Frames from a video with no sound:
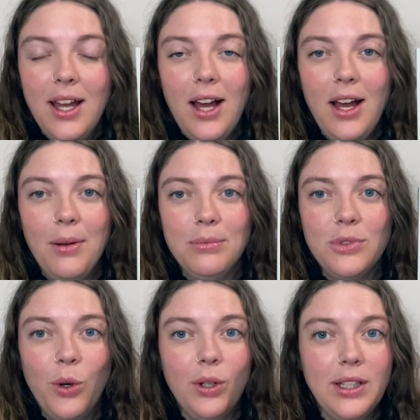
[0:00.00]

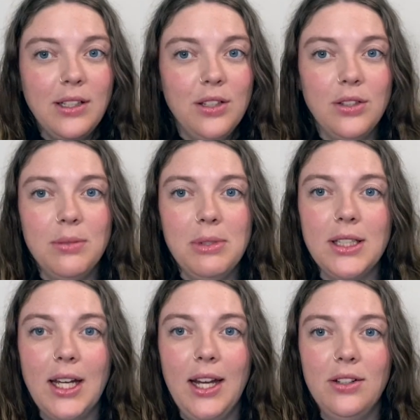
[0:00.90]
Totally new to me
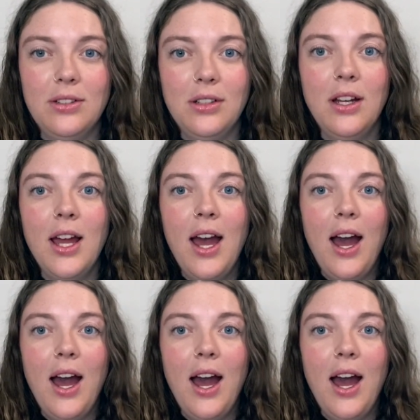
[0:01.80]
title.